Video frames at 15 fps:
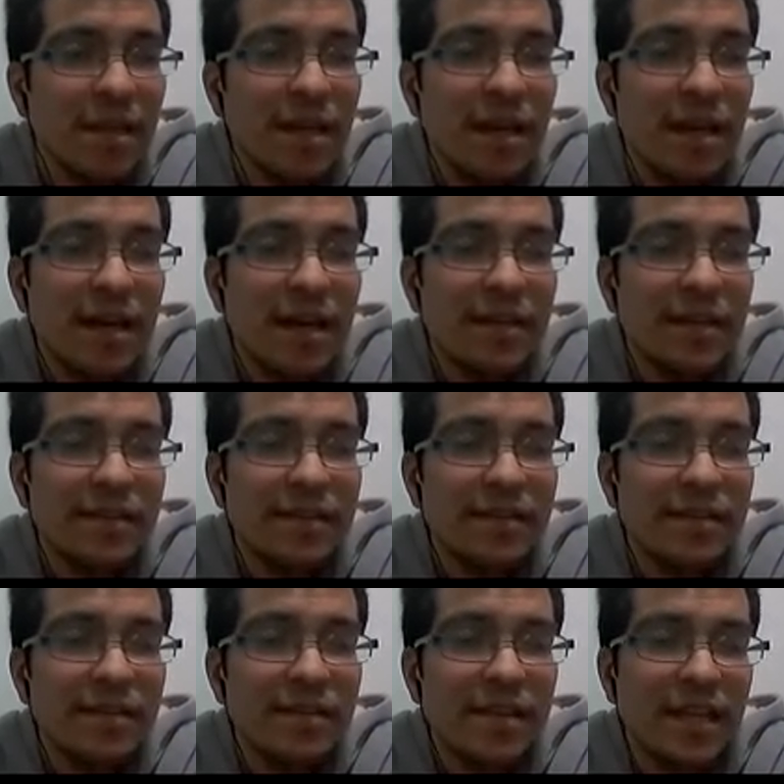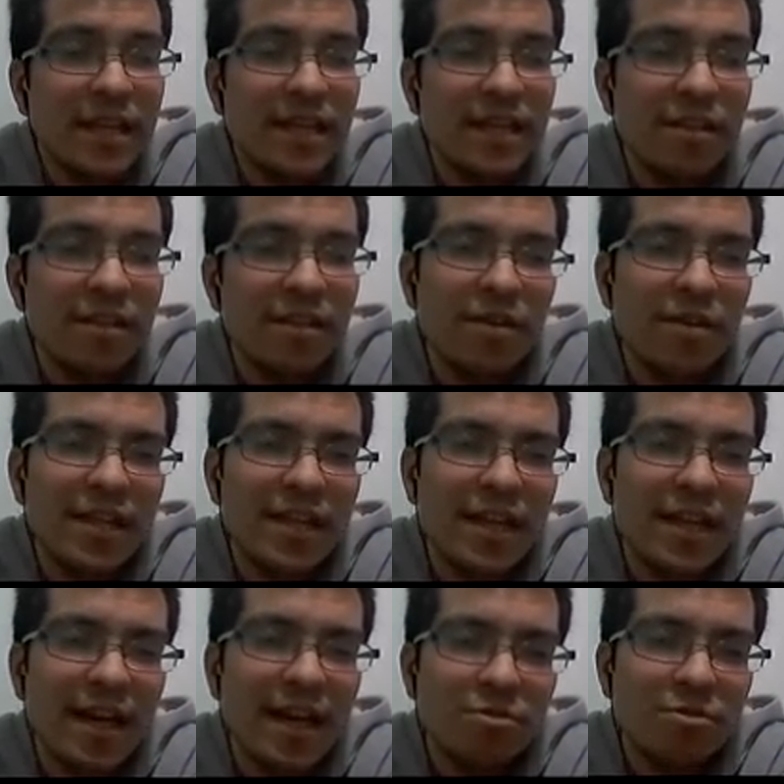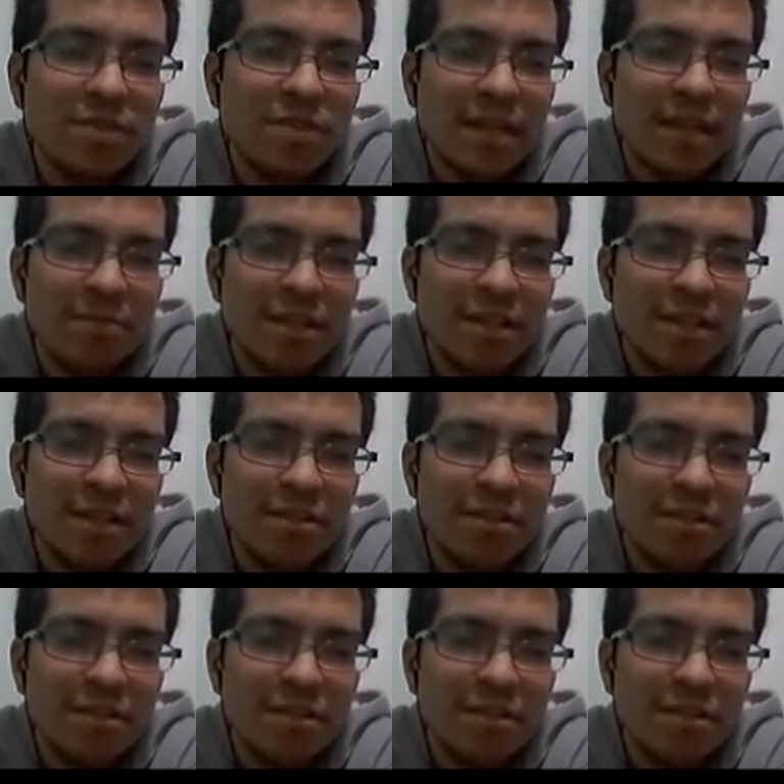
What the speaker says: and it only allows time precisions